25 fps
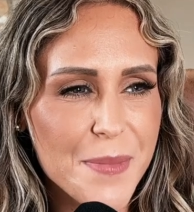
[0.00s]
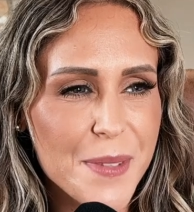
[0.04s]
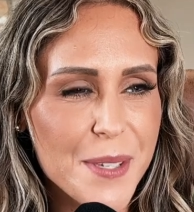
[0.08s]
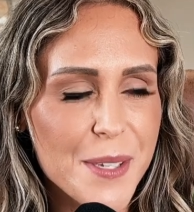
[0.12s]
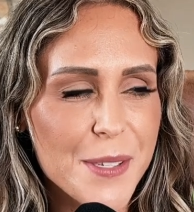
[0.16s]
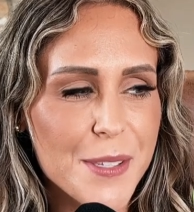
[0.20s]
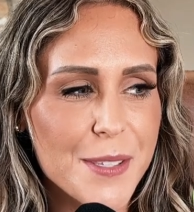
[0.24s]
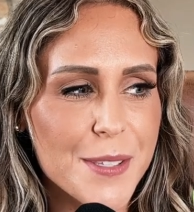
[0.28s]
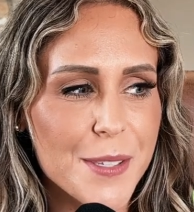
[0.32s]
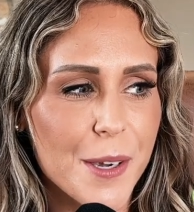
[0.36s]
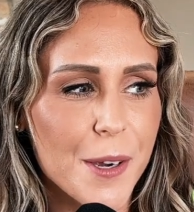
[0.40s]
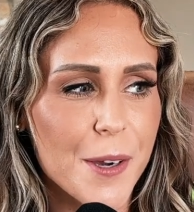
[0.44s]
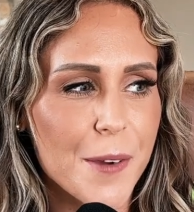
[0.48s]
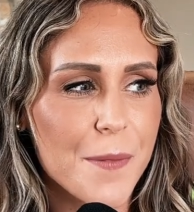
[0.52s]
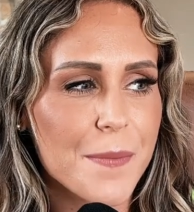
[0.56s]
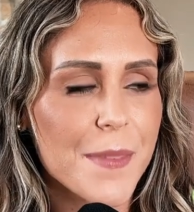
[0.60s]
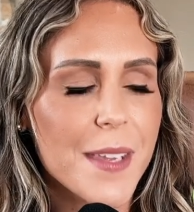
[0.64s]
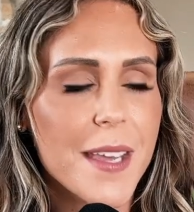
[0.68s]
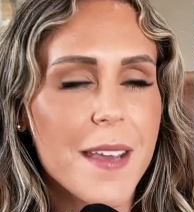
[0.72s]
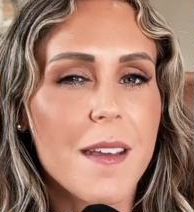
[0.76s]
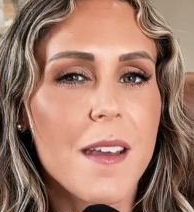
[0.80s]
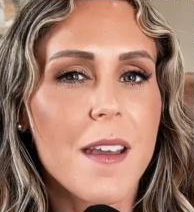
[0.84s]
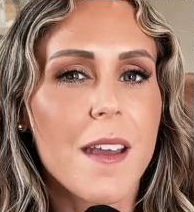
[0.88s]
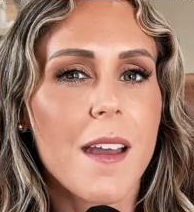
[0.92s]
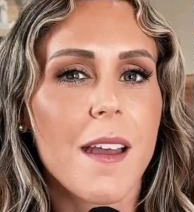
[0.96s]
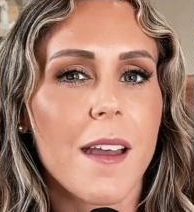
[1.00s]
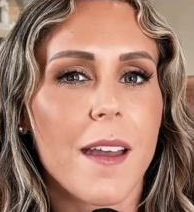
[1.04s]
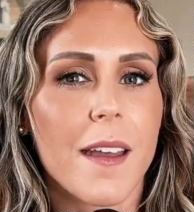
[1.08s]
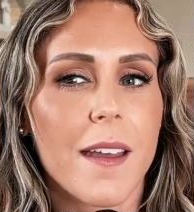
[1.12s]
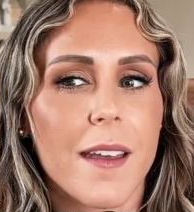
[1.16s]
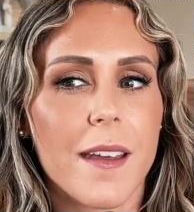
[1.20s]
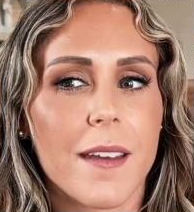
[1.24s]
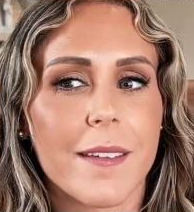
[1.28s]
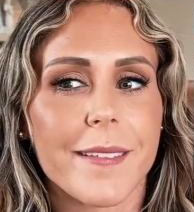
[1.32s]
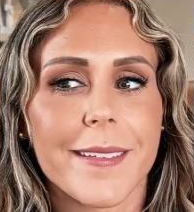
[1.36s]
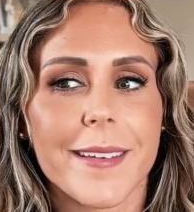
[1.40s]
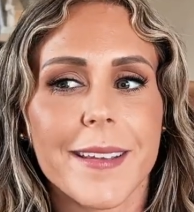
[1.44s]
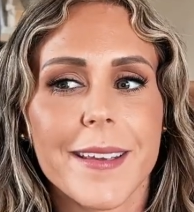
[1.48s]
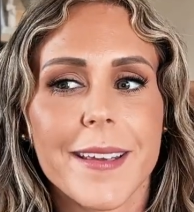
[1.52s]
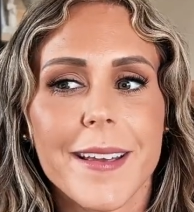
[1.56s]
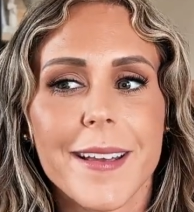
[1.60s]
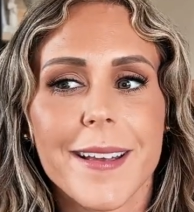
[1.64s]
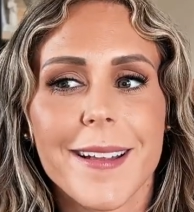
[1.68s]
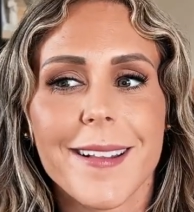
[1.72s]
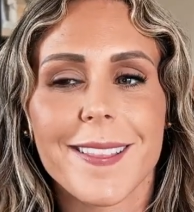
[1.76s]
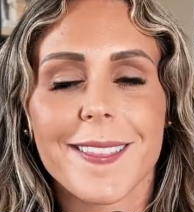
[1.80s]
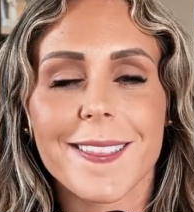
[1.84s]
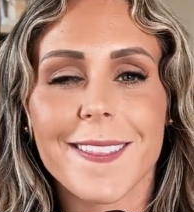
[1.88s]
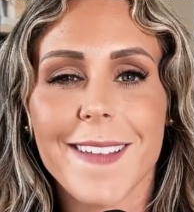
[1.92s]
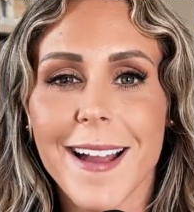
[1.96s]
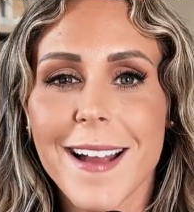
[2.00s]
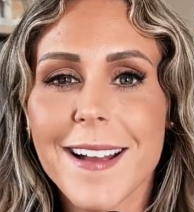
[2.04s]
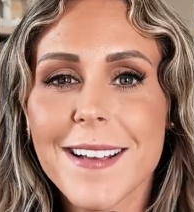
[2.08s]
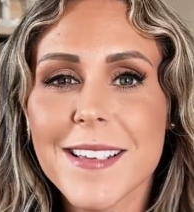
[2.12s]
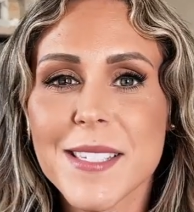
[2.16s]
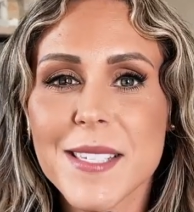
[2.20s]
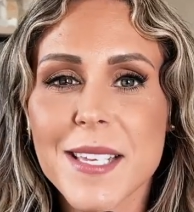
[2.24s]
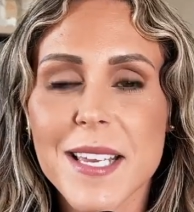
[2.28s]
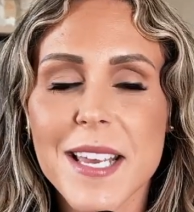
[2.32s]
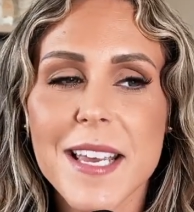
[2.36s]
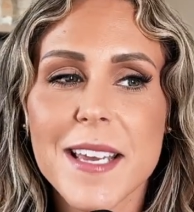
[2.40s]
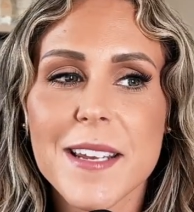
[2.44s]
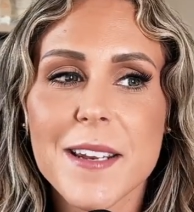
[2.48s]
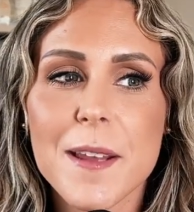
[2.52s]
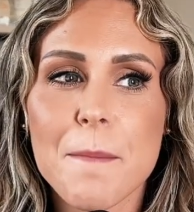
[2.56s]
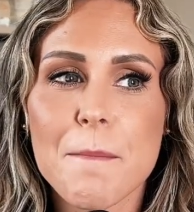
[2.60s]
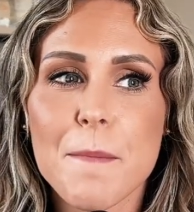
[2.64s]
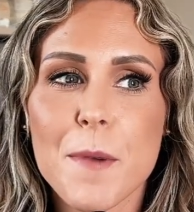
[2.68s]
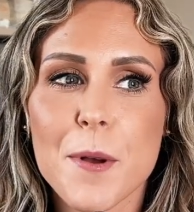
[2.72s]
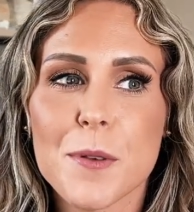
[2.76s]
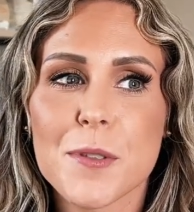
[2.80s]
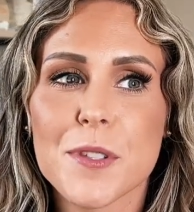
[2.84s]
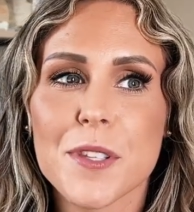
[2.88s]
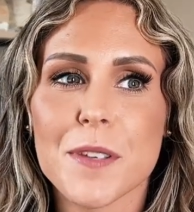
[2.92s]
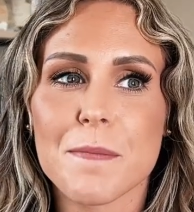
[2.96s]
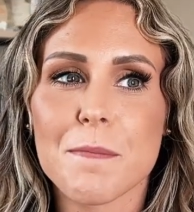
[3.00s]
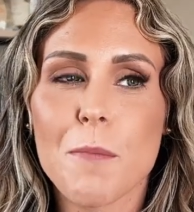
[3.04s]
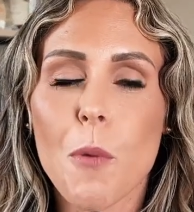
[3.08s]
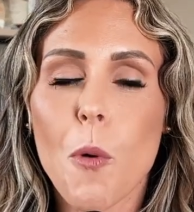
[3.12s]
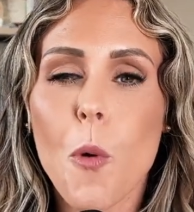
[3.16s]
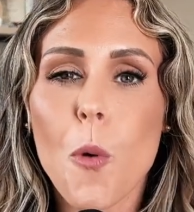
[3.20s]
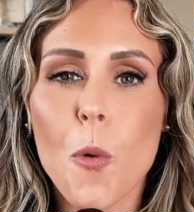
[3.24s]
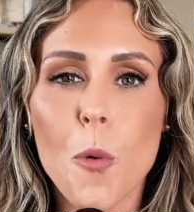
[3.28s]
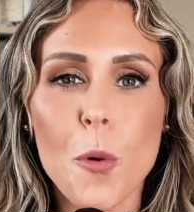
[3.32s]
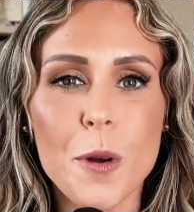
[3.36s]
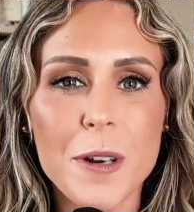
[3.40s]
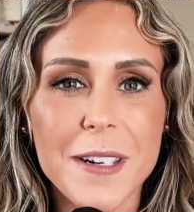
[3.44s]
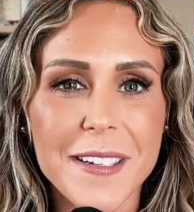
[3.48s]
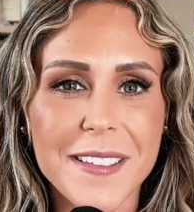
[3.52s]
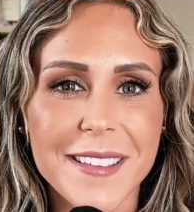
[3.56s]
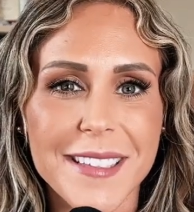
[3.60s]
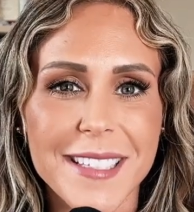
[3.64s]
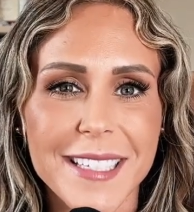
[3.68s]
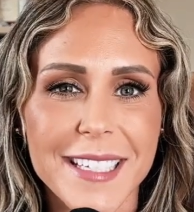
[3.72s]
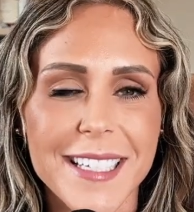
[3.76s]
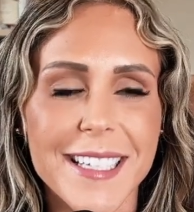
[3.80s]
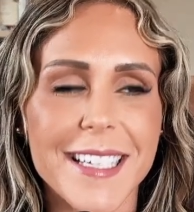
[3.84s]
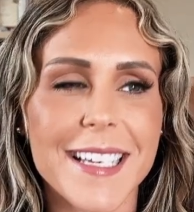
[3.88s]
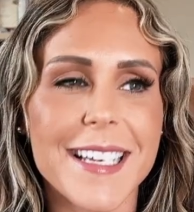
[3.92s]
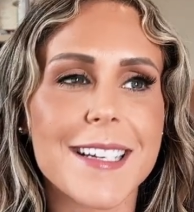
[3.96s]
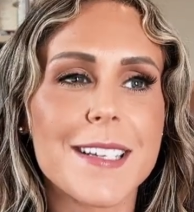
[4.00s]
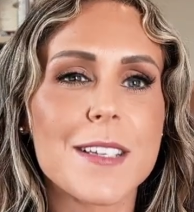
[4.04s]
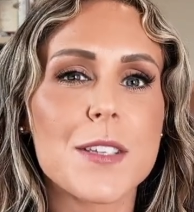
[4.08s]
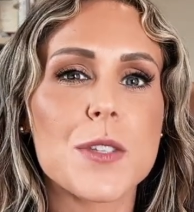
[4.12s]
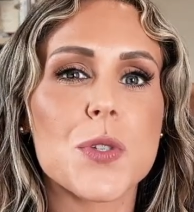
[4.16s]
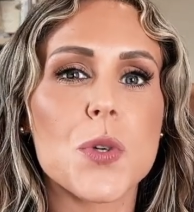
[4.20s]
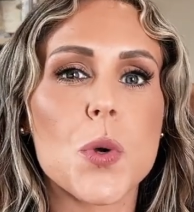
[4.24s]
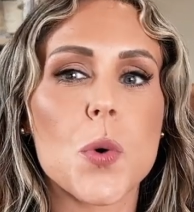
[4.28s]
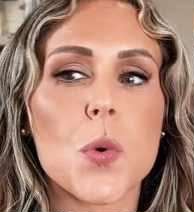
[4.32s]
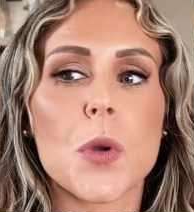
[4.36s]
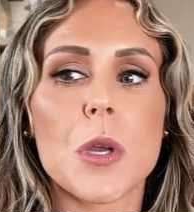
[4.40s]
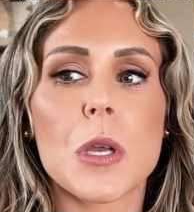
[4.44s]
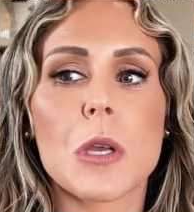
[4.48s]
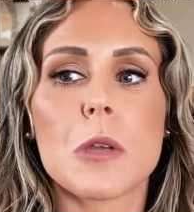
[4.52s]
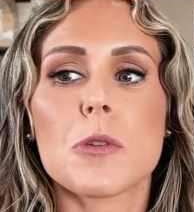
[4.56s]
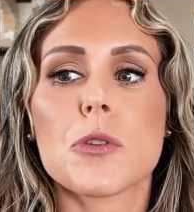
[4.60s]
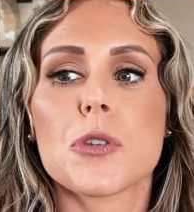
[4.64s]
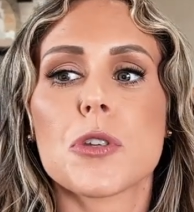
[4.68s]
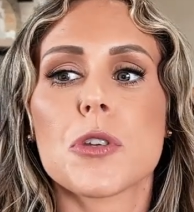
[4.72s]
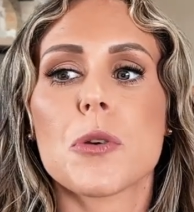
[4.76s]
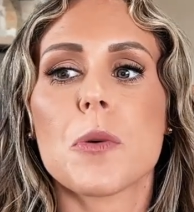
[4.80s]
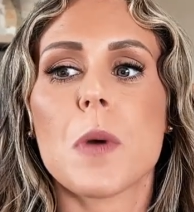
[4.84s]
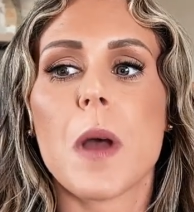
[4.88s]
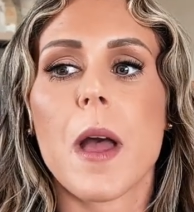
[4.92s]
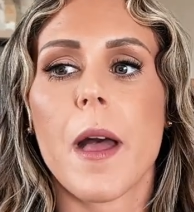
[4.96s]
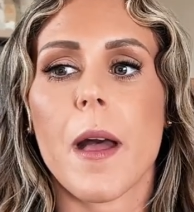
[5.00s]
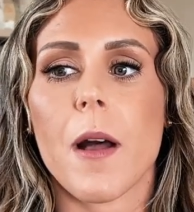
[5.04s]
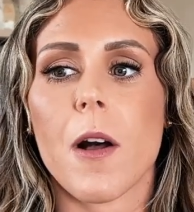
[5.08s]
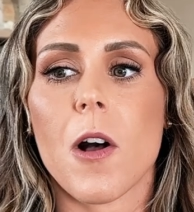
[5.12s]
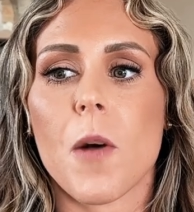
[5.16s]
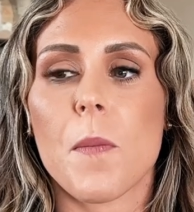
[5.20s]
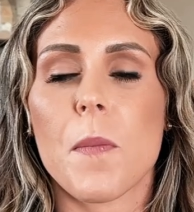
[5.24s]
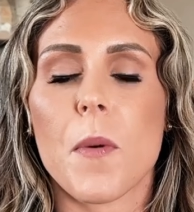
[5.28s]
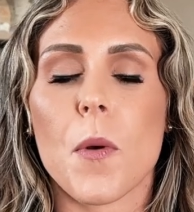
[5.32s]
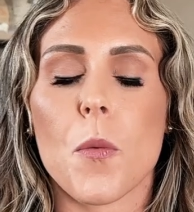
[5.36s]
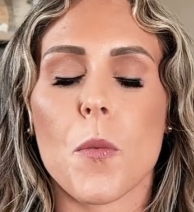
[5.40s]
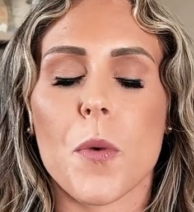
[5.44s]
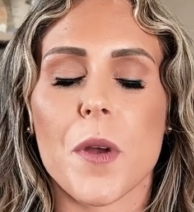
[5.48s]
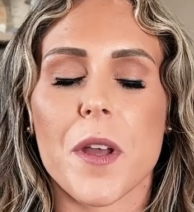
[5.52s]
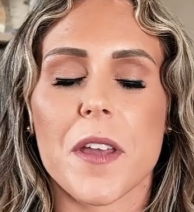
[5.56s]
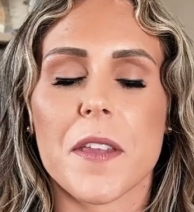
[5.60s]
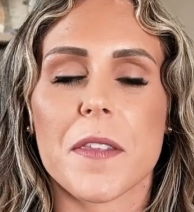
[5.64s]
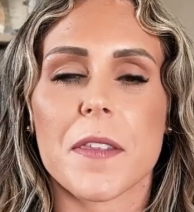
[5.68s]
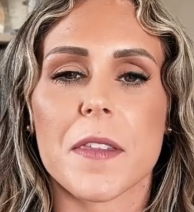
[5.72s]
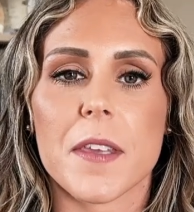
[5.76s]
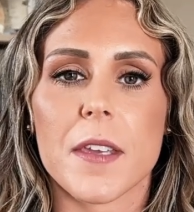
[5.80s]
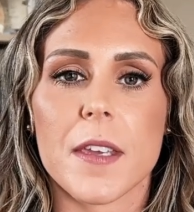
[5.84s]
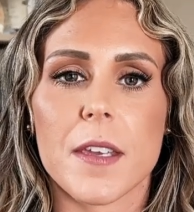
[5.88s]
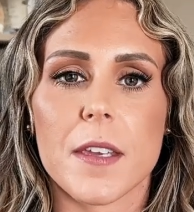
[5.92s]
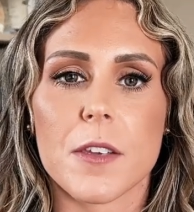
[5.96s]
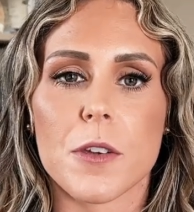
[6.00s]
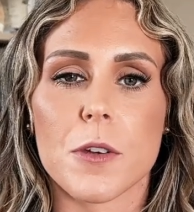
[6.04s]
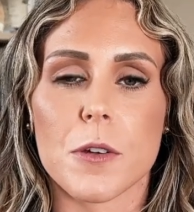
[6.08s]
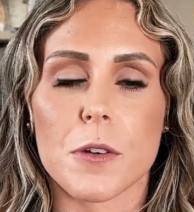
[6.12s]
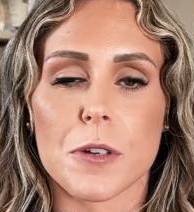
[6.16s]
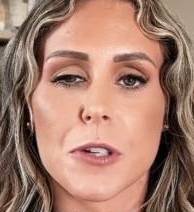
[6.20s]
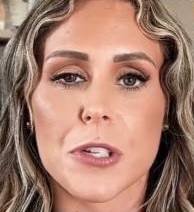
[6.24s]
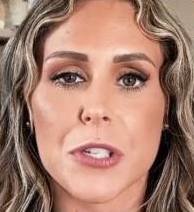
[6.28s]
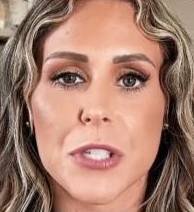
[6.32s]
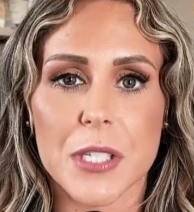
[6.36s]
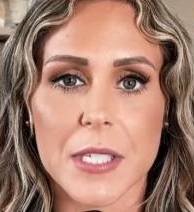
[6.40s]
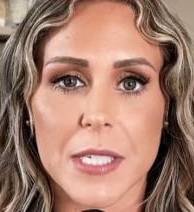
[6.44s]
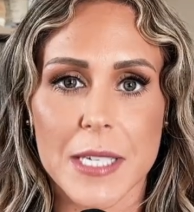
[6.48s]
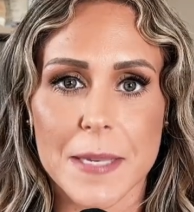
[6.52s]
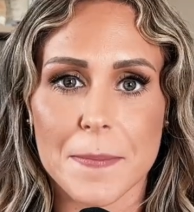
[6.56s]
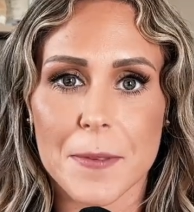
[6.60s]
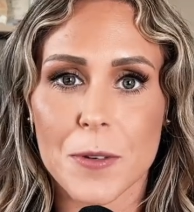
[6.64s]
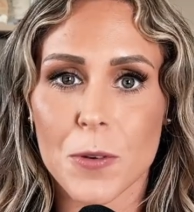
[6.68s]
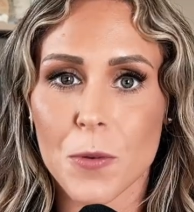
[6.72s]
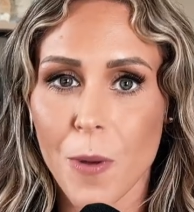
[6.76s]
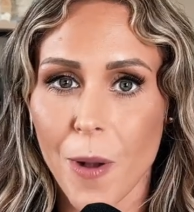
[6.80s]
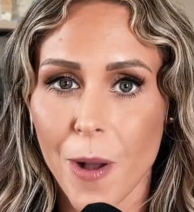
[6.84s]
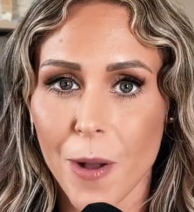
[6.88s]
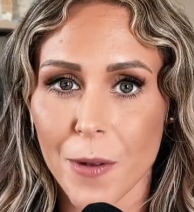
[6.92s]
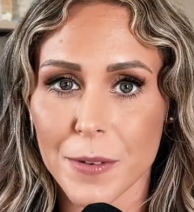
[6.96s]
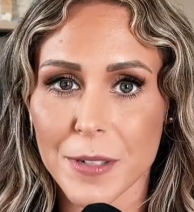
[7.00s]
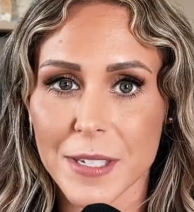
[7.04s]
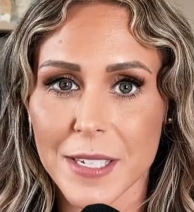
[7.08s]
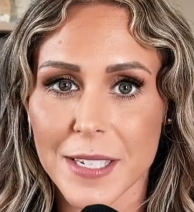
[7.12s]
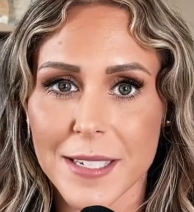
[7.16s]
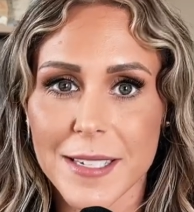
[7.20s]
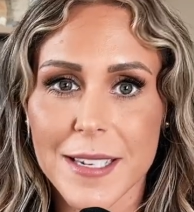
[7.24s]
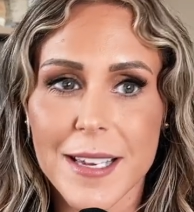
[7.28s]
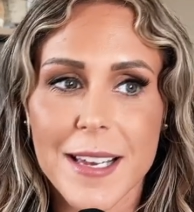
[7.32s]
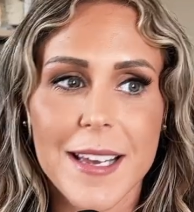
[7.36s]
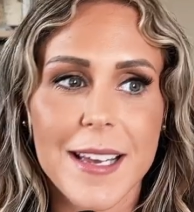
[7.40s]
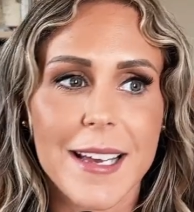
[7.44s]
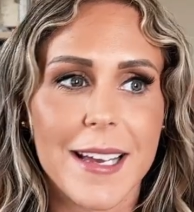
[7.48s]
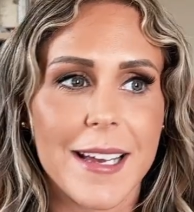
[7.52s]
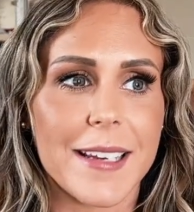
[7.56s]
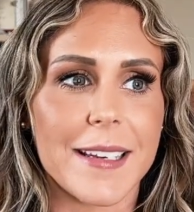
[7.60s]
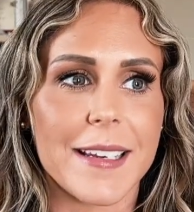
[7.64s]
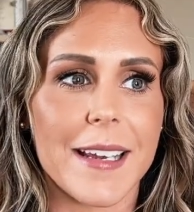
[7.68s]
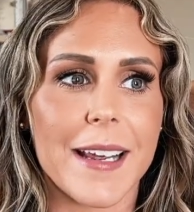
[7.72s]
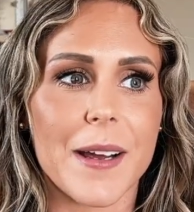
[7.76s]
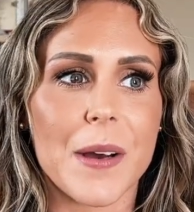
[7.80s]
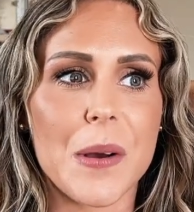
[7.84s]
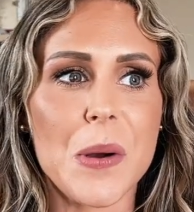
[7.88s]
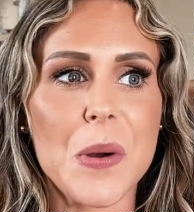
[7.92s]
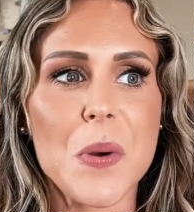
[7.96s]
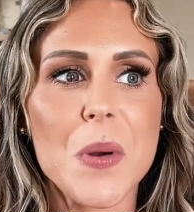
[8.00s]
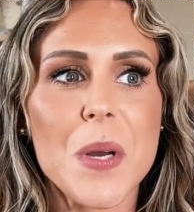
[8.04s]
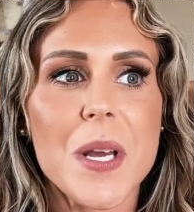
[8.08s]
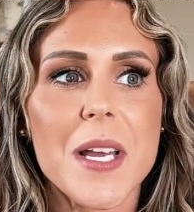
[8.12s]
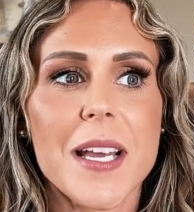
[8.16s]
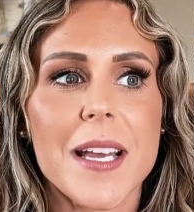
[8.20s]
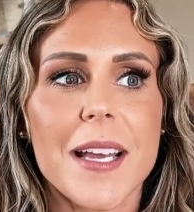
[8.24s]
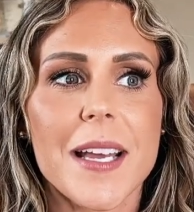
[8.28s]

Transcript: So, and last and most importantly, it is going to help with your sleep quality. Now,